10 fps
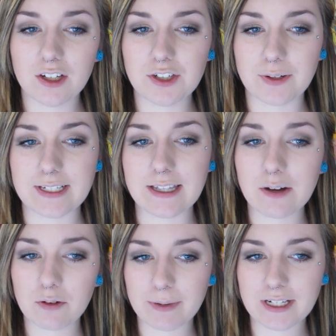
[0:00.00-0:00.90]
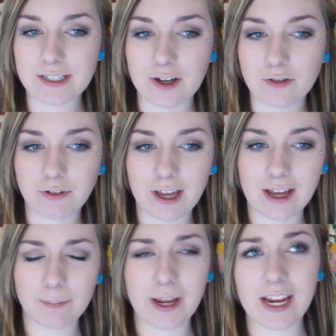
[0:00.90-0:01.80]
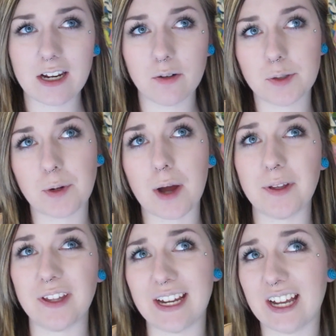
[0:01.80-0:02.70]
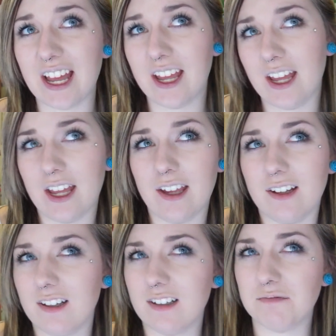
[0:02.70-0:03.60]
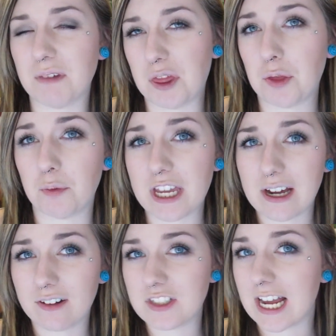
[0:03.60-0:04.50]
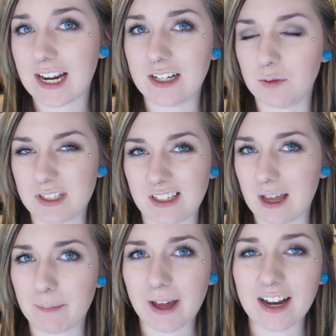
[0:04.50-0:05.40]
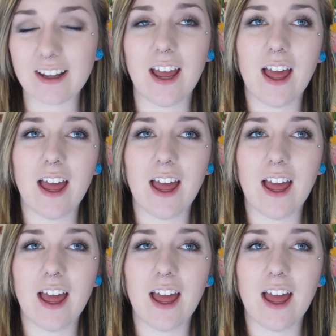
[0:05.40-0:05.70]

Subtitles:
So I did that one myself, and pain was probably like a 3 out of 10. It wasn't that bad.